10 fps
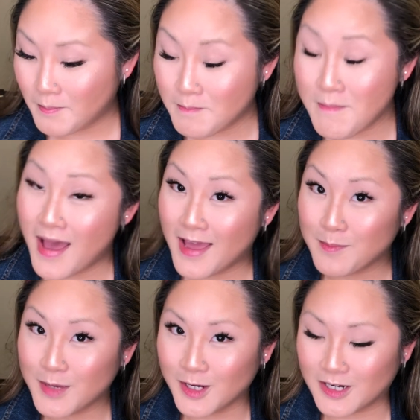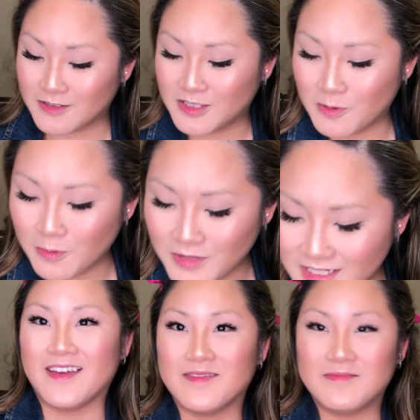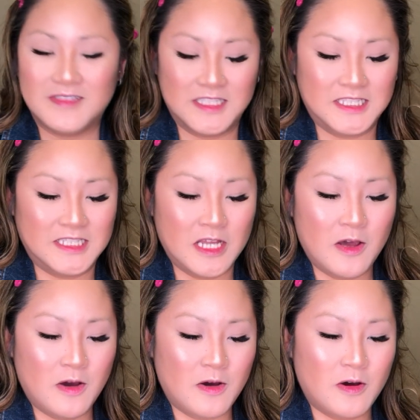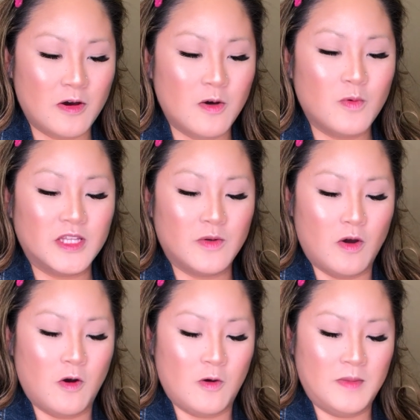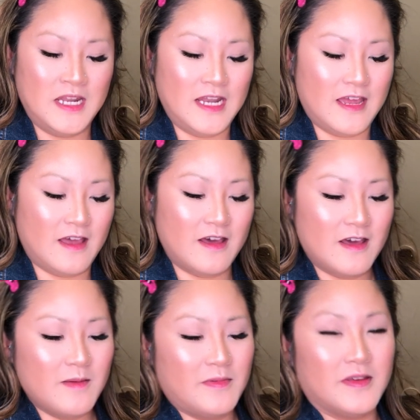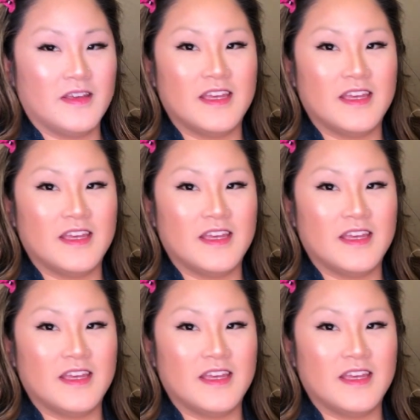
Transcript: my mirror, so hold on. Okay, so when you open it up,